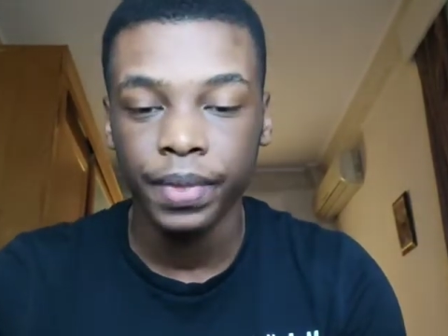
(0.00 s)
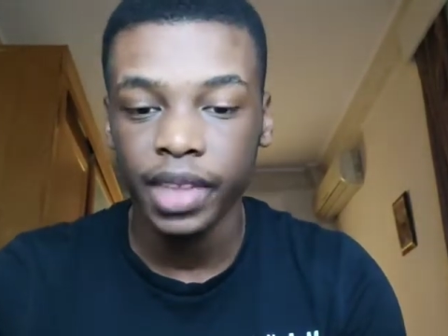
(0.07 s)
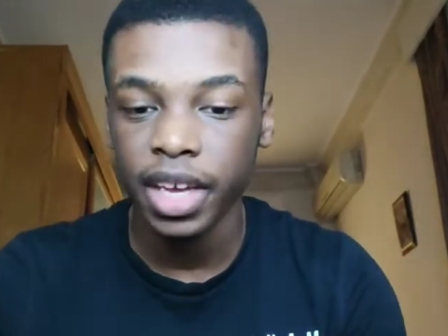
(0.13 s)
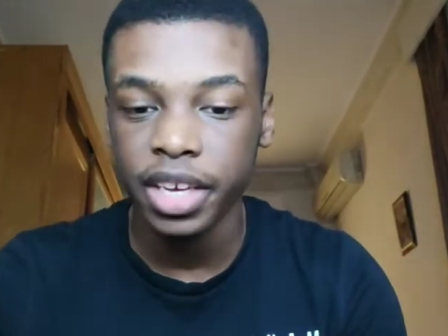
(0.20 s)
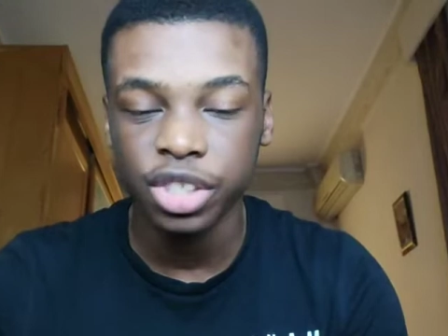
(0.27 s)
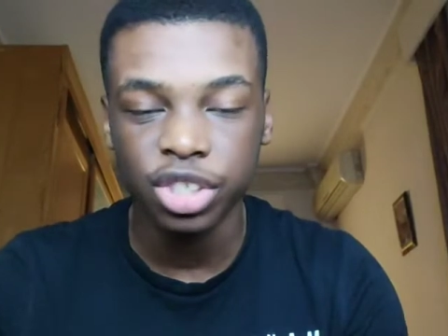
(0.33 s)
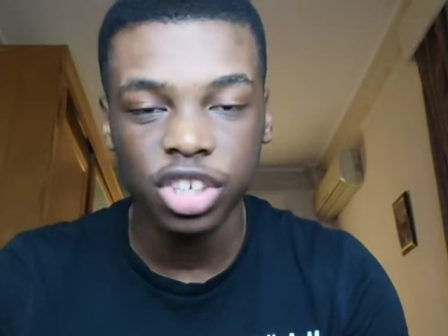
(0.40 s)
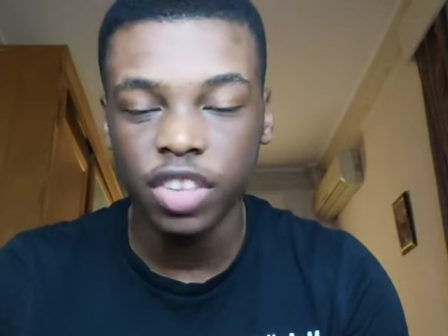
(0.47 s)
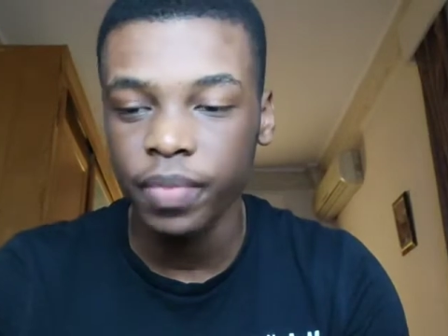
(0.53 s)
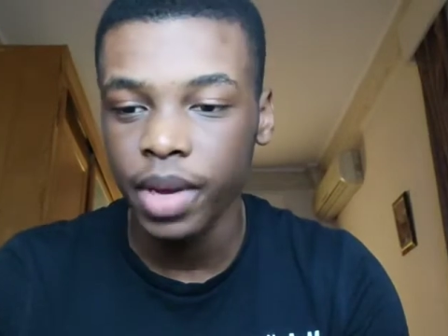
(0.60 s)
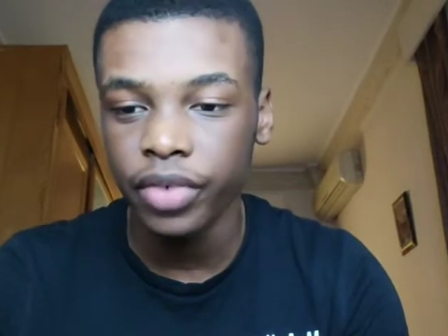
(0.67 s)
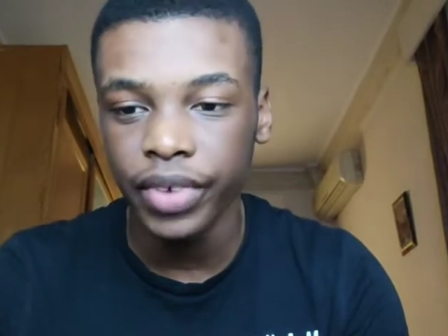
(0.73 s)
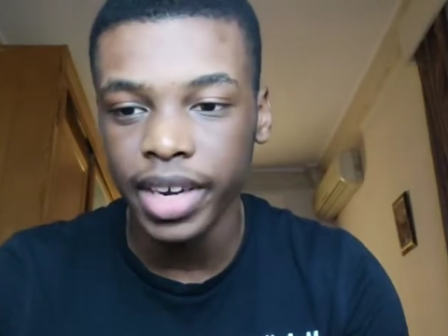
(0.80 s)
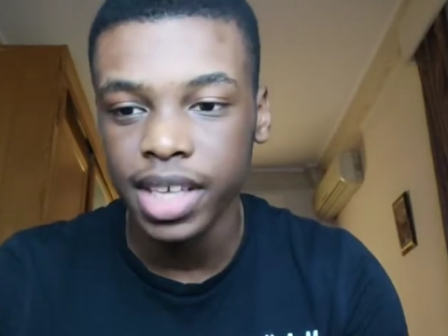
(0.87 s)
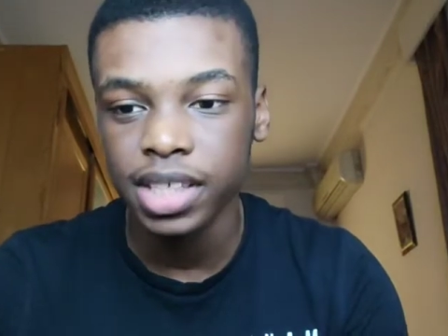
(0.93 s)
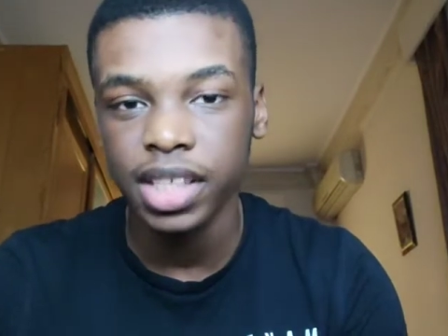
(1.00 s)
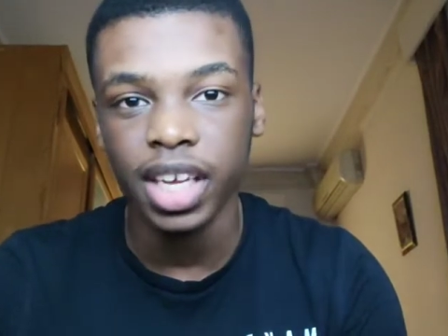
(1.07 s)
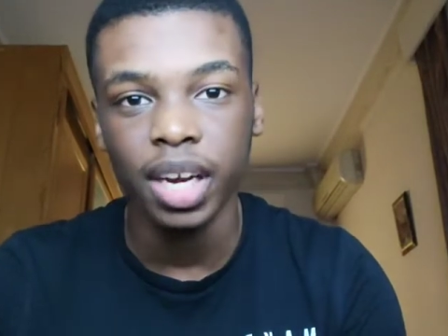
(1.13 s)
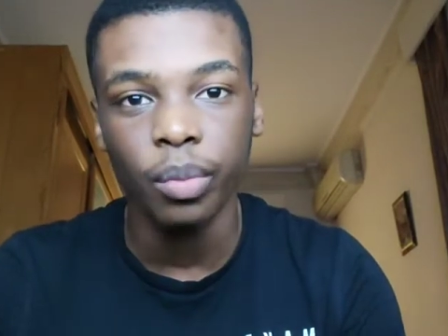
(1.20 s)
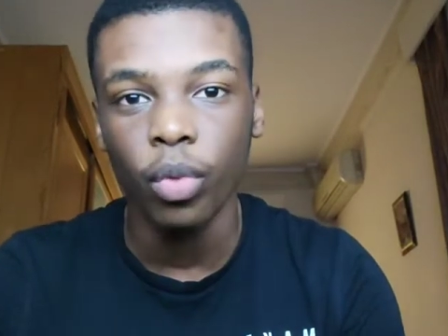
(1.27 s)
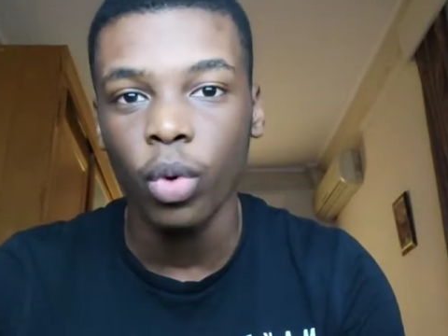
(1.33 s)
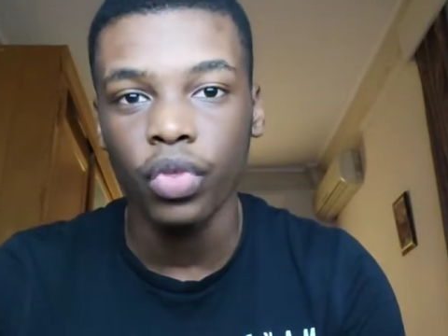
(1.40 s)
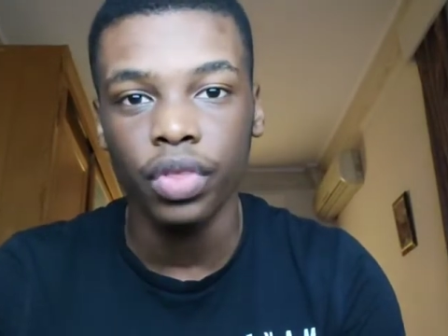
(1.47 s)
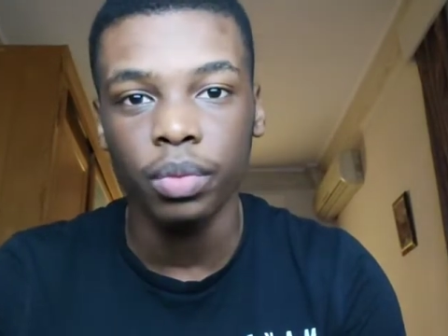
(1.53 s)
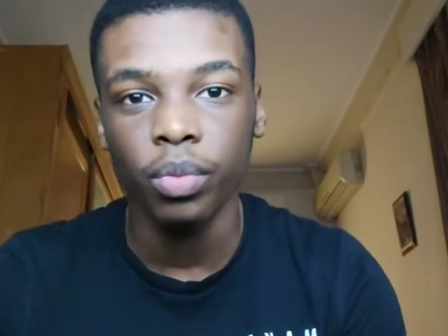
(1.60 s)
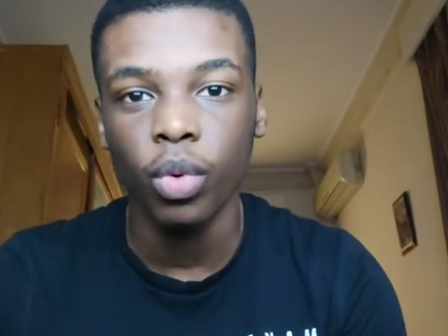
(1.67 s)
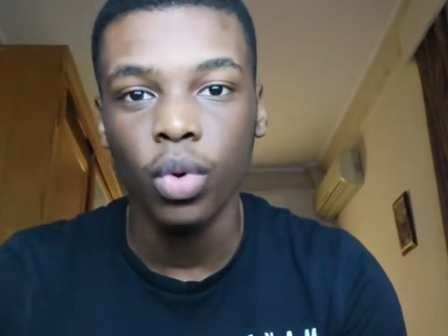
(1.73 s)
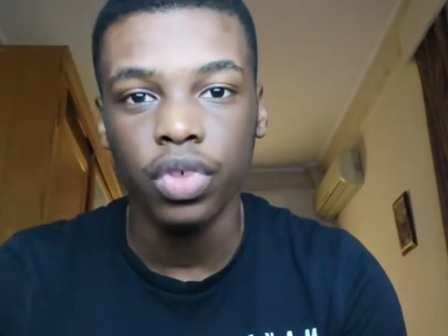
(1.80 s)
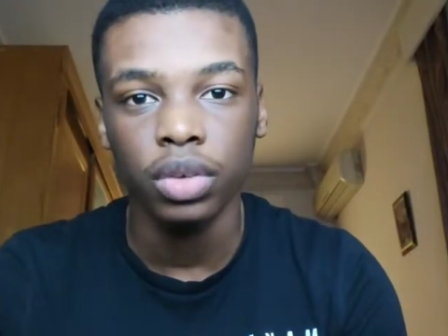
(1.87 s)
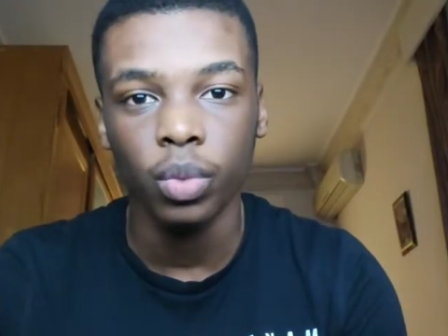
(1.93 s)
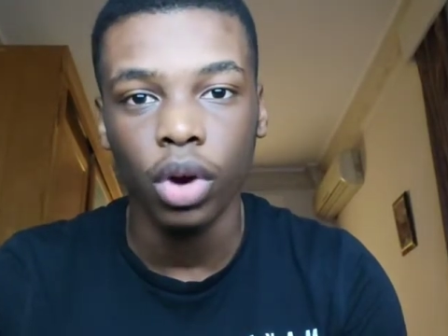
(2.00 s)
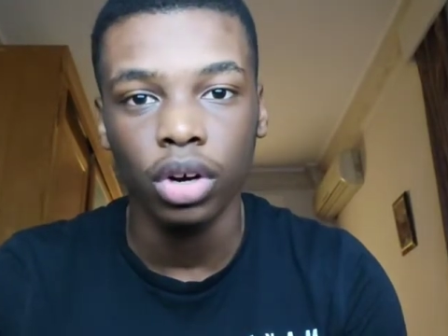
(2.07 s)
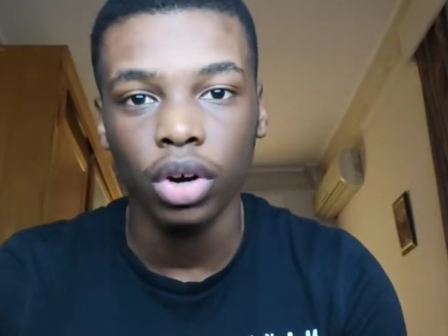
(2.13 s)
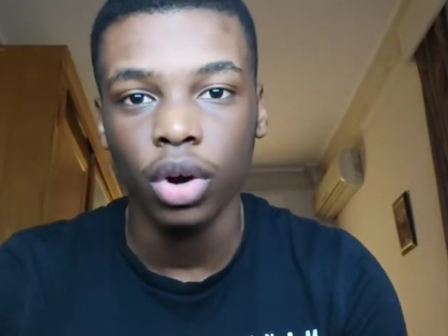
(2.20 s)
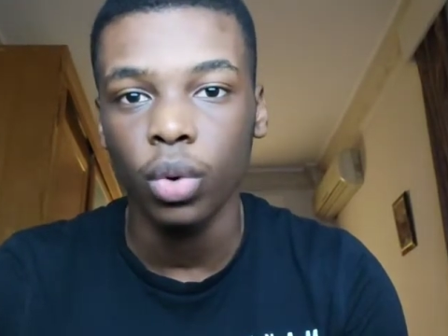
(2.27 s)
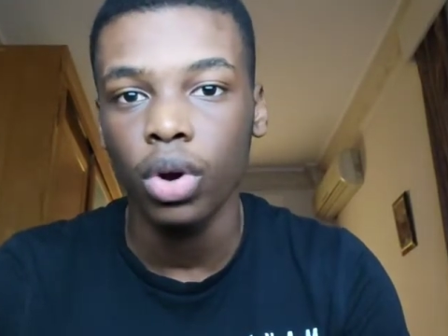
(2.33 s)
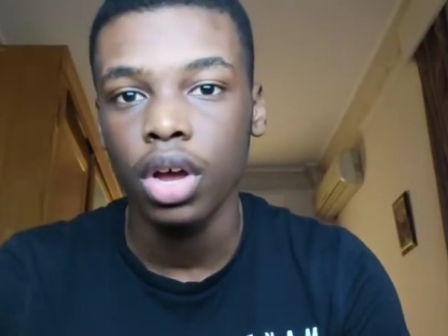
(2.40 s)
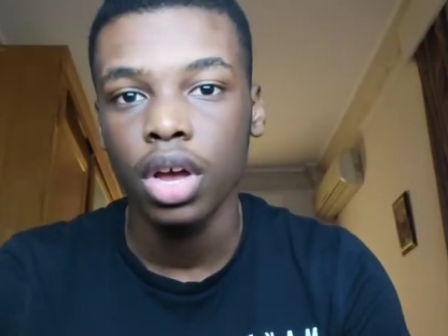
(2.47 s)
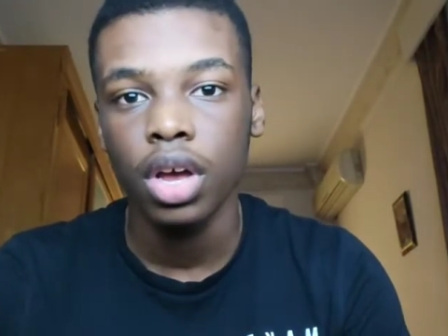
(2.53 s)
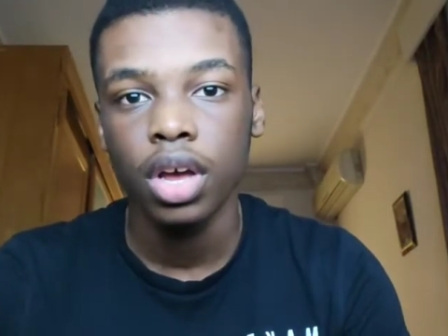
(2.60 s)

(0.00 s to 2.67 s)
it should have been realistically more than one goal.